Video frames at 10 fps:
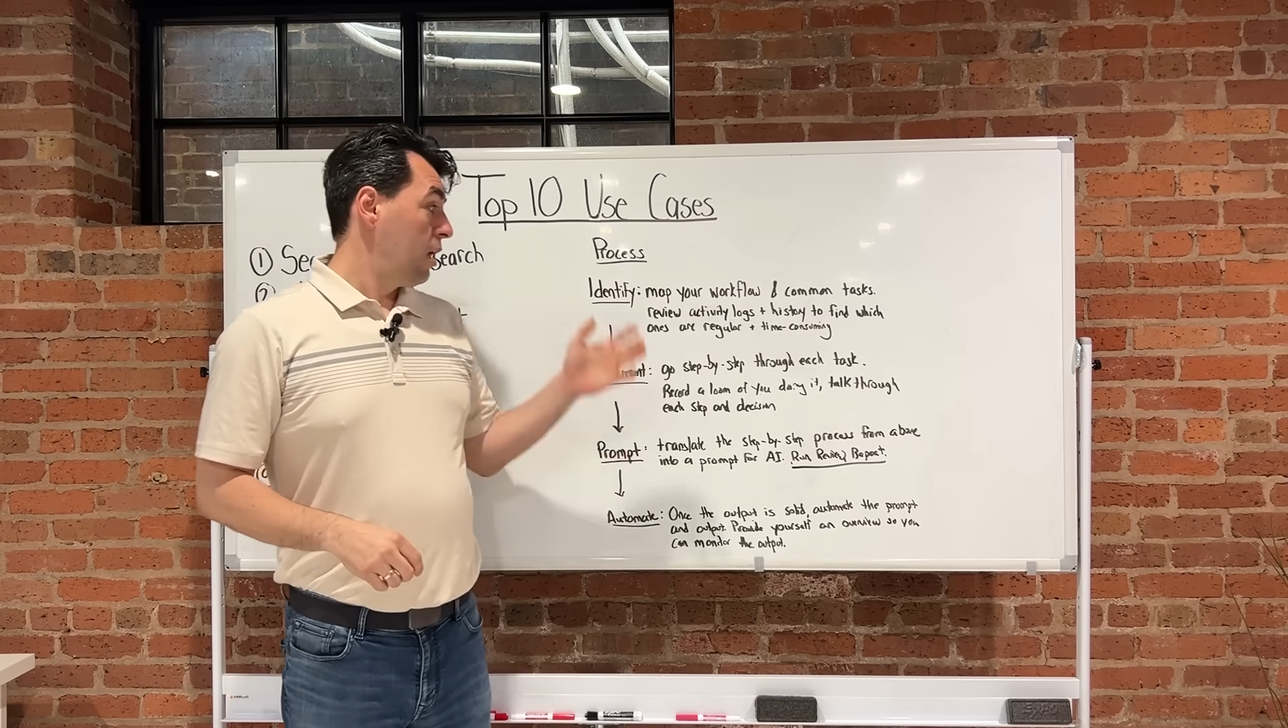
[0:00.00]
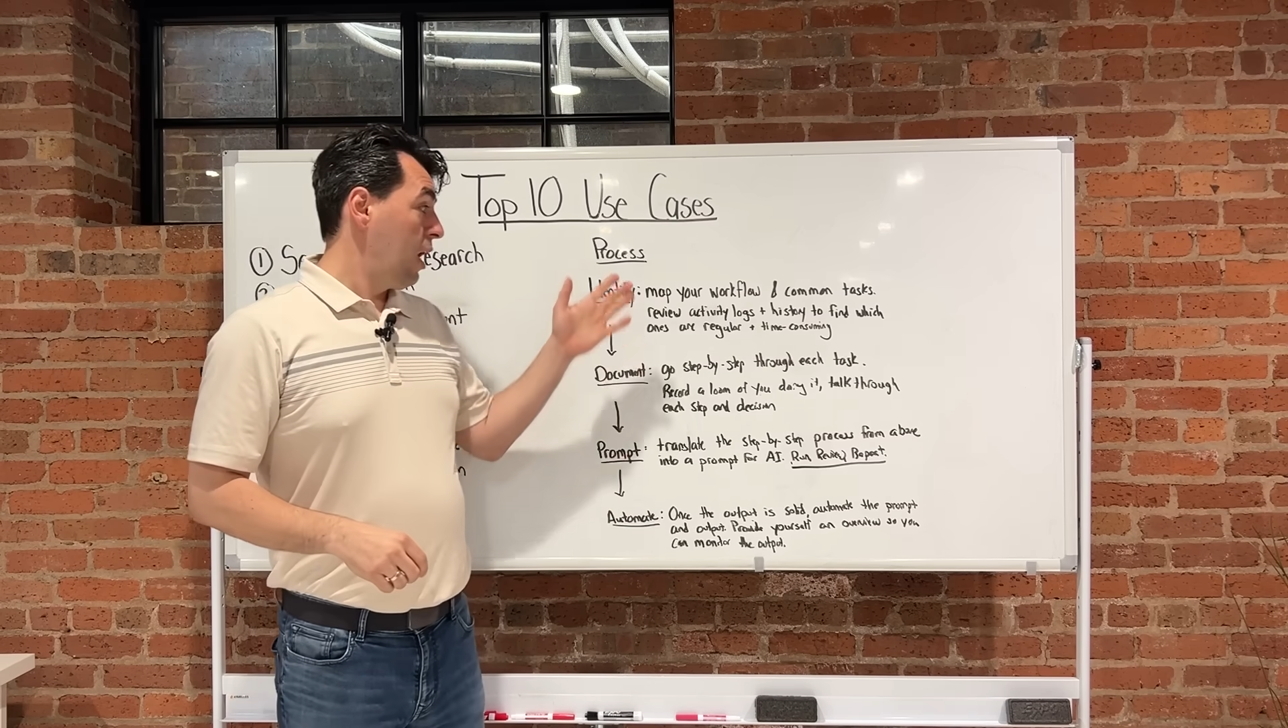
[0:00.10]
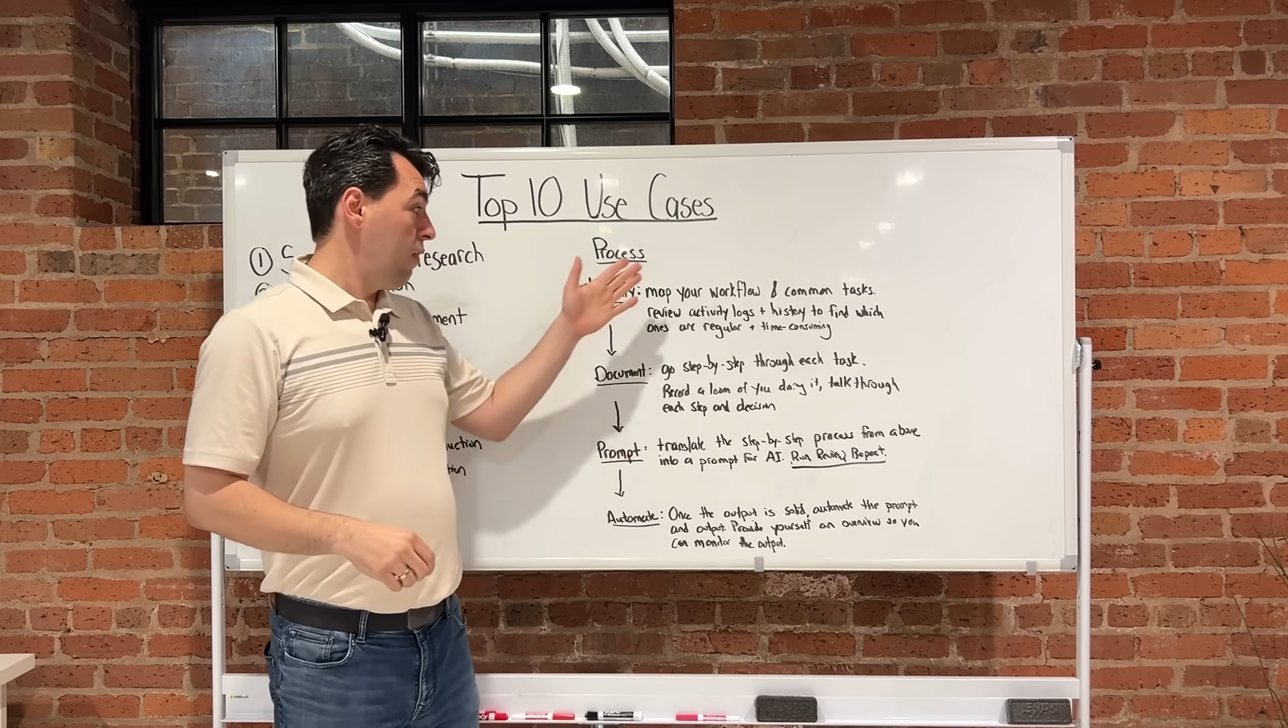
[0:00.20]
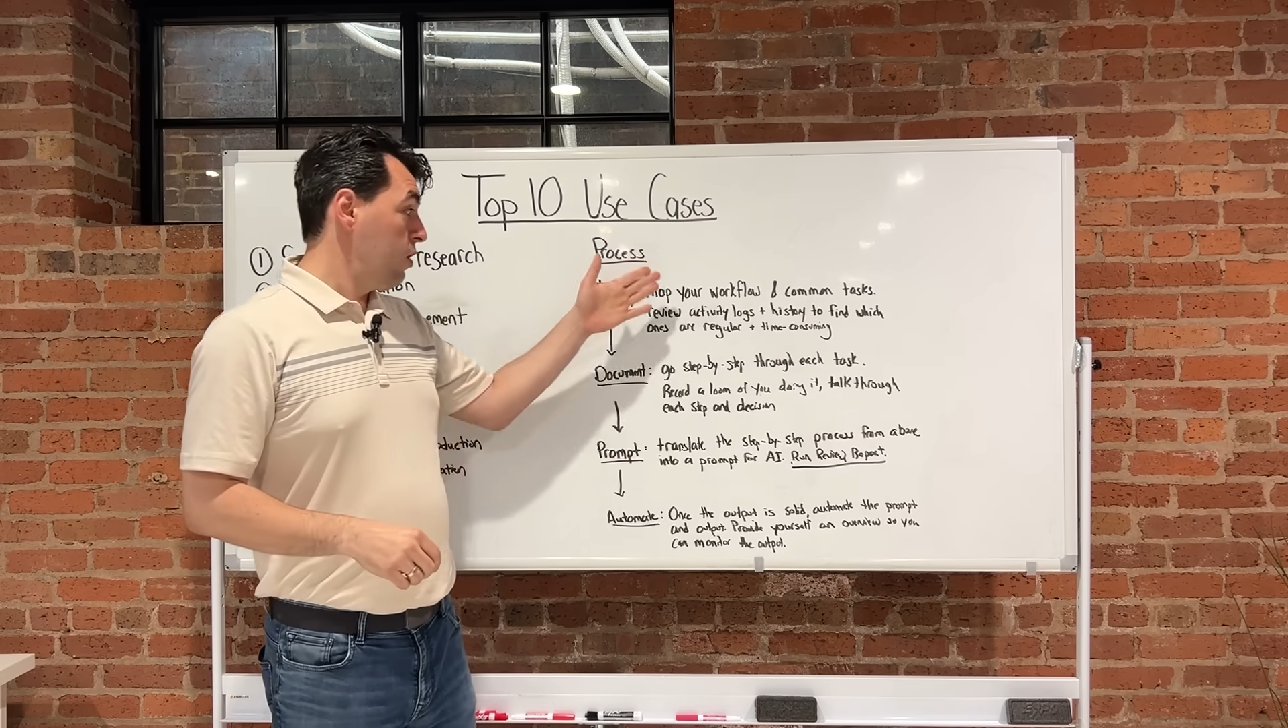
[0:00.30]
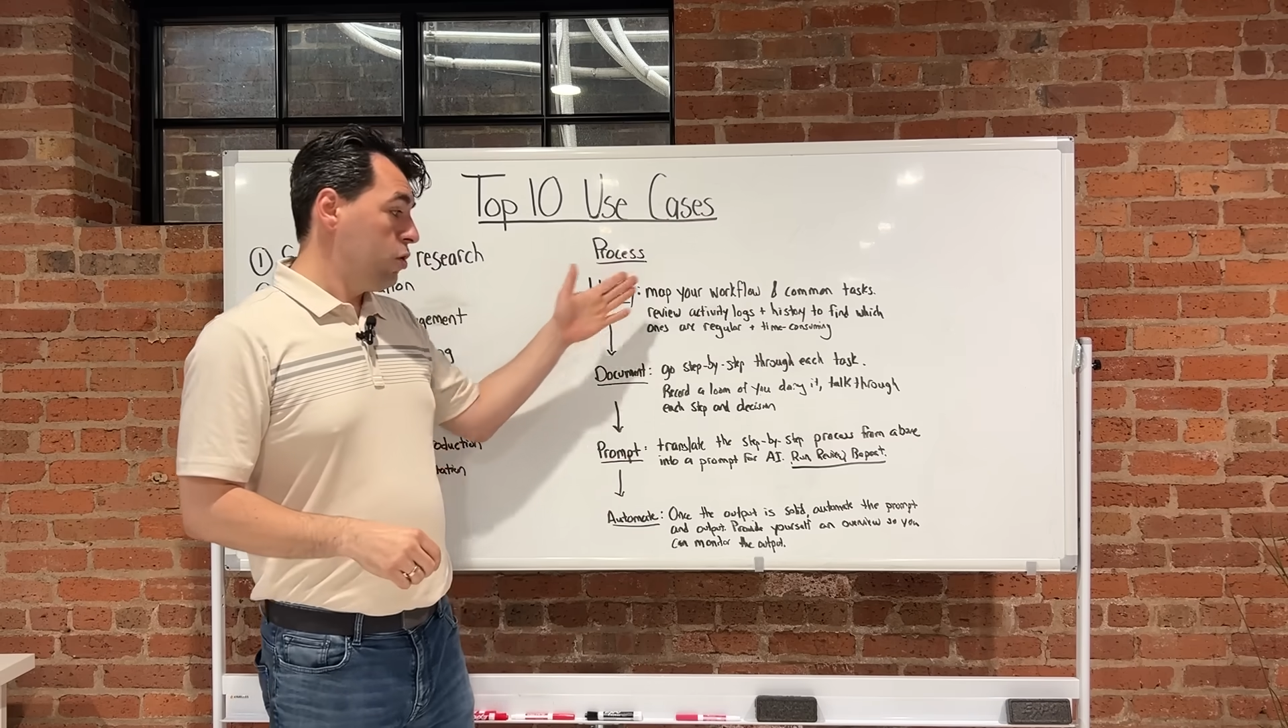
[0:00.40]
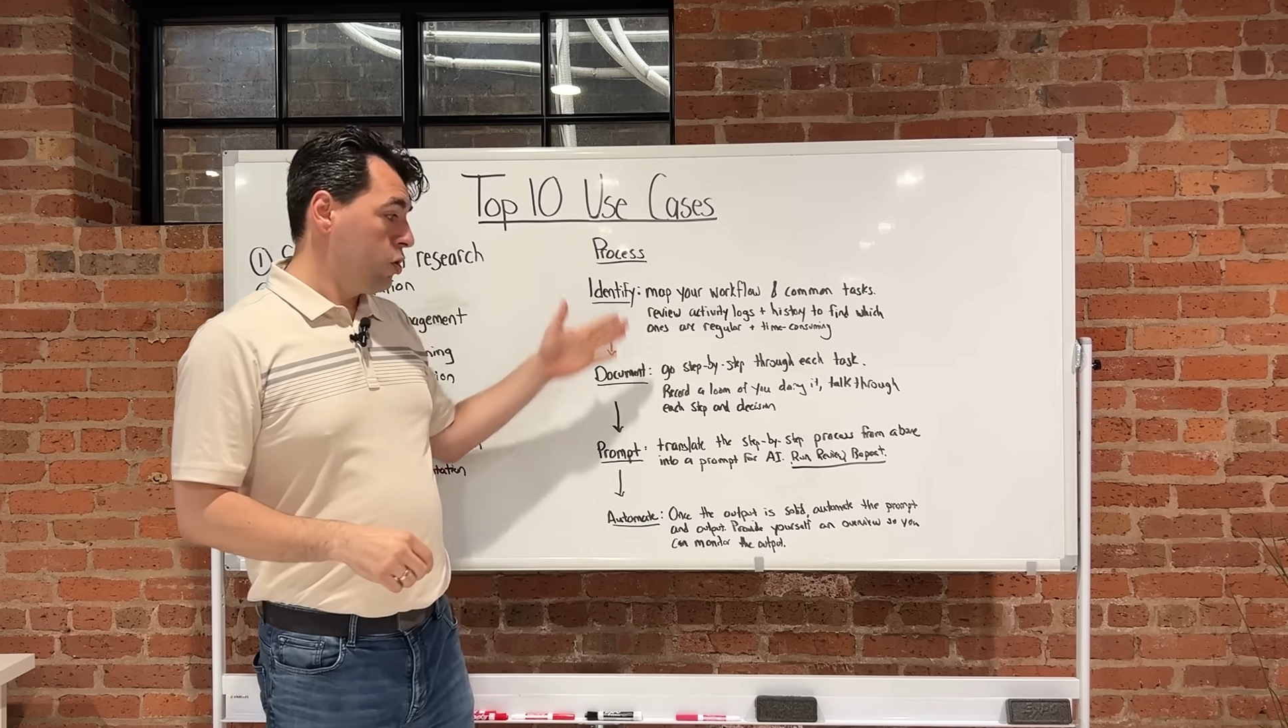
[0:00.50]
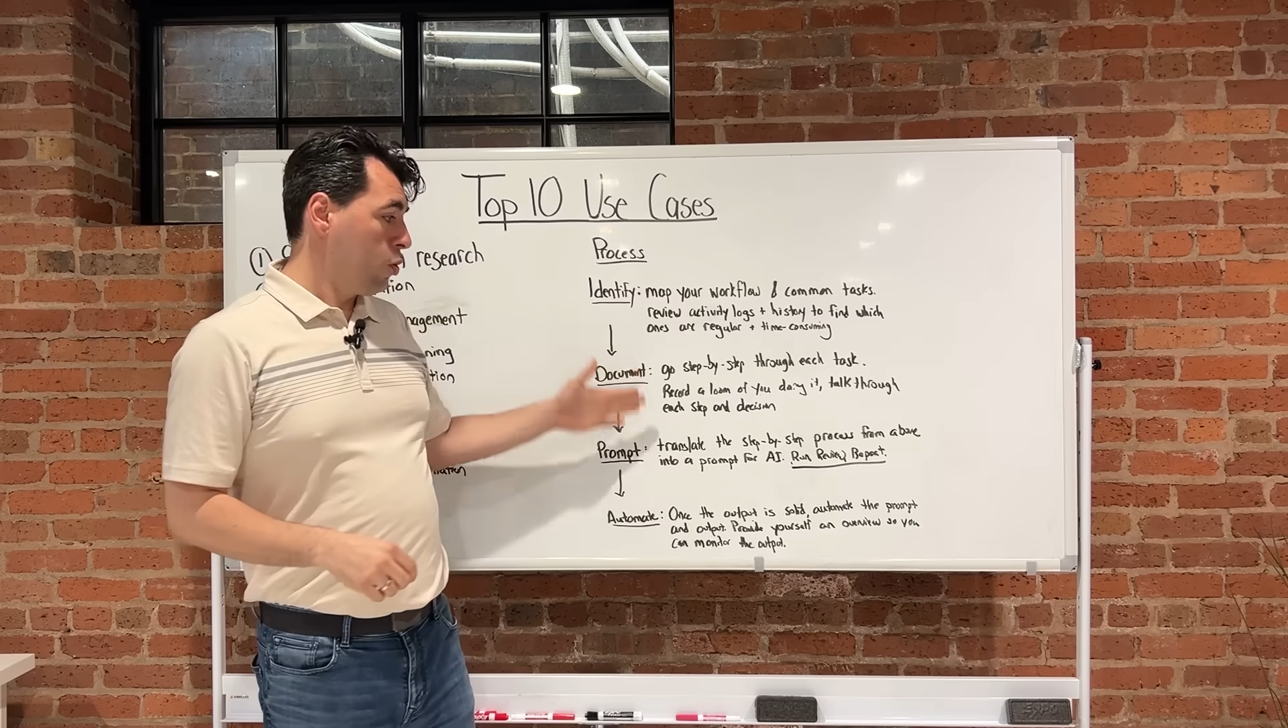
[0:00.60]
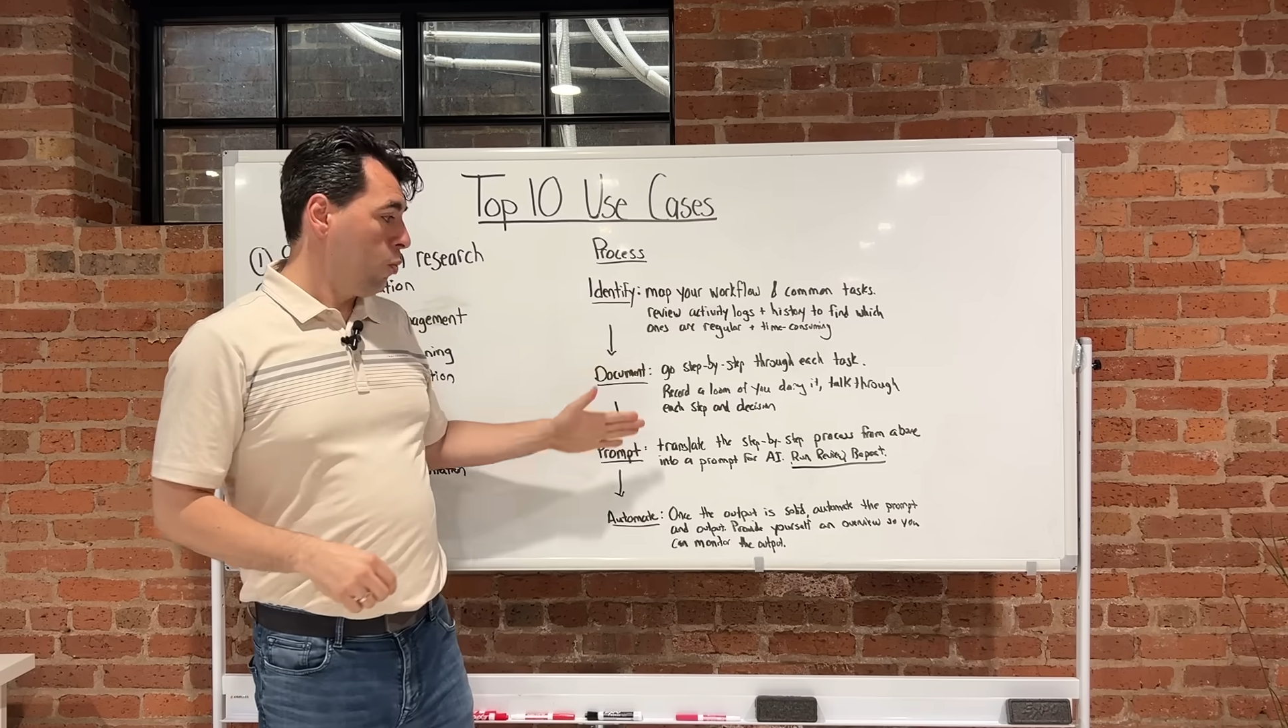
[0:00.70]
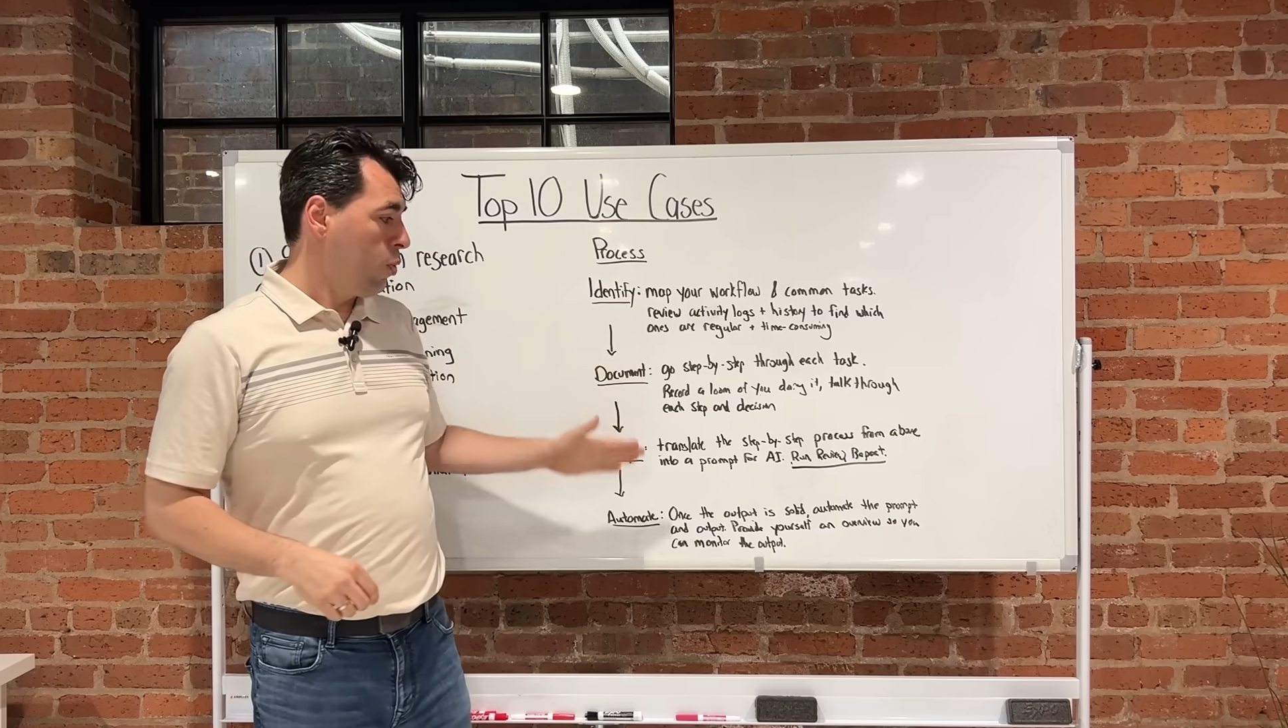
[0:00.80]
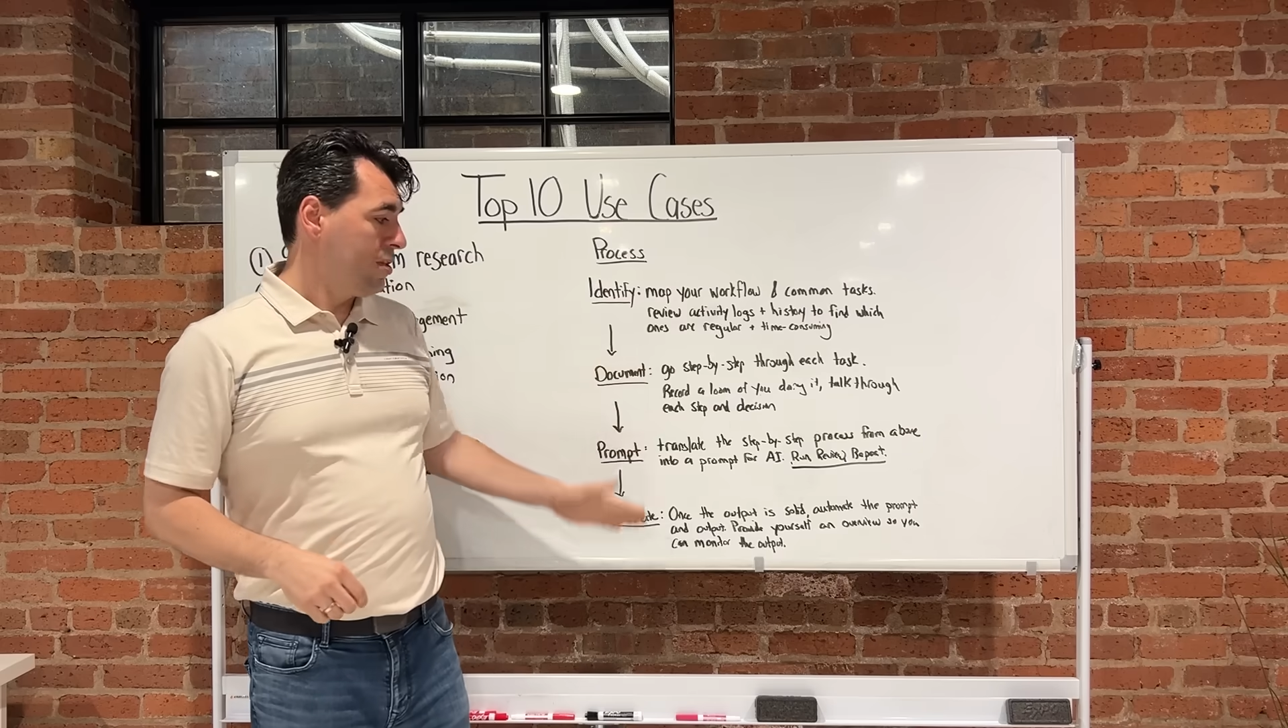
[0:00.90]
And then you just
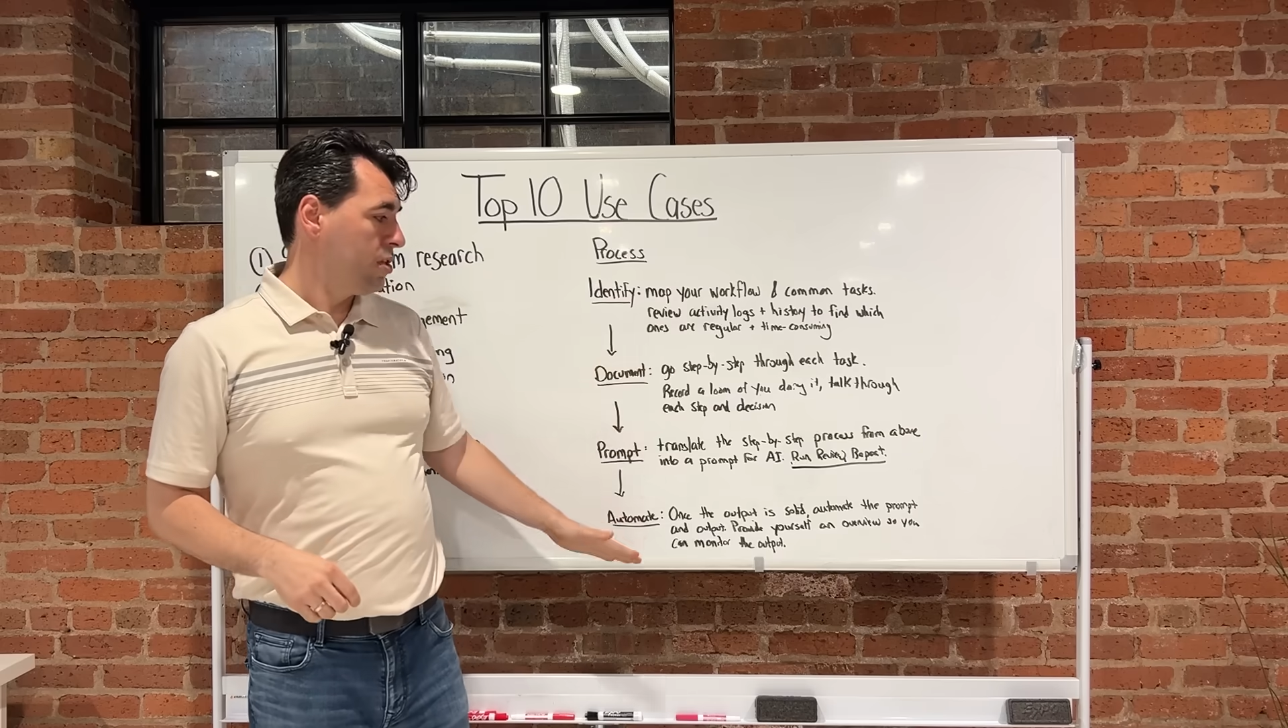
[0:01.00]
rinse